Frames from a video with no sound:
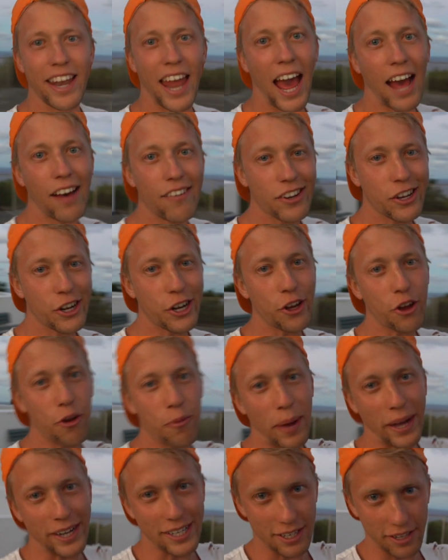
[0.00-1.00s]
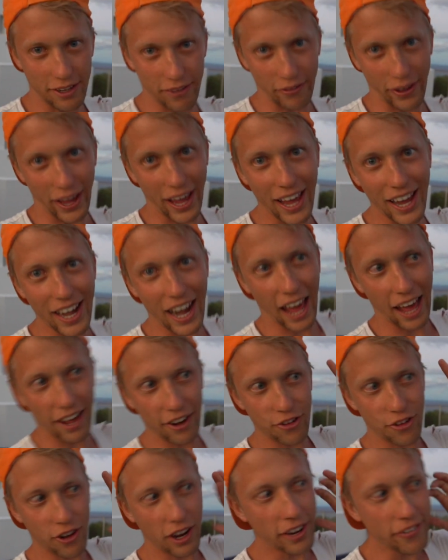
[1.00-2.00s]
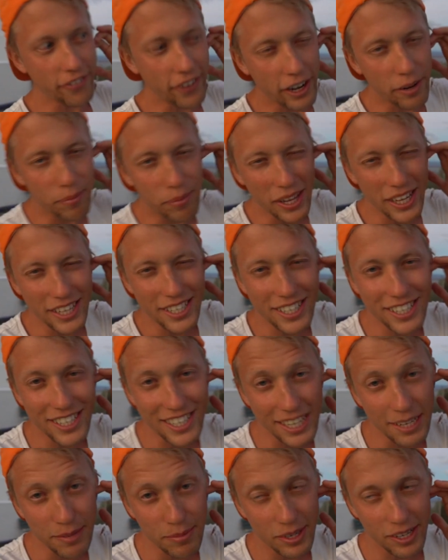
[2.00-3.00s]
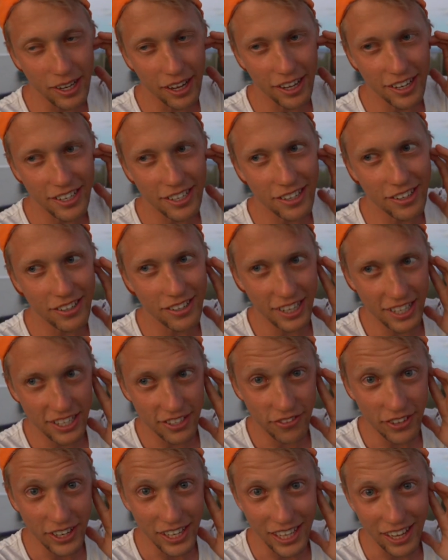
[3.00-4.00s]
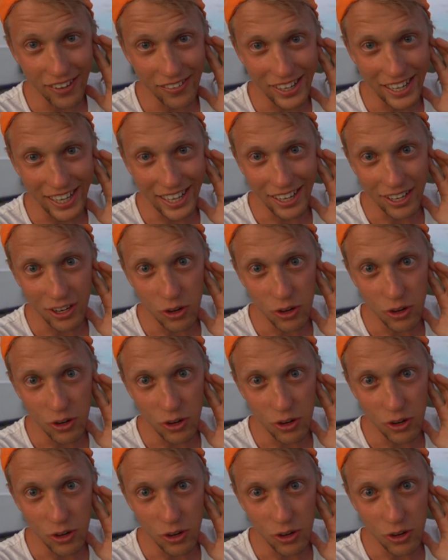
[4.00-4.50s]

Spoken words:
Now I gotta go back to the van and try and find a place to sleep tonight, so let's figure that one out.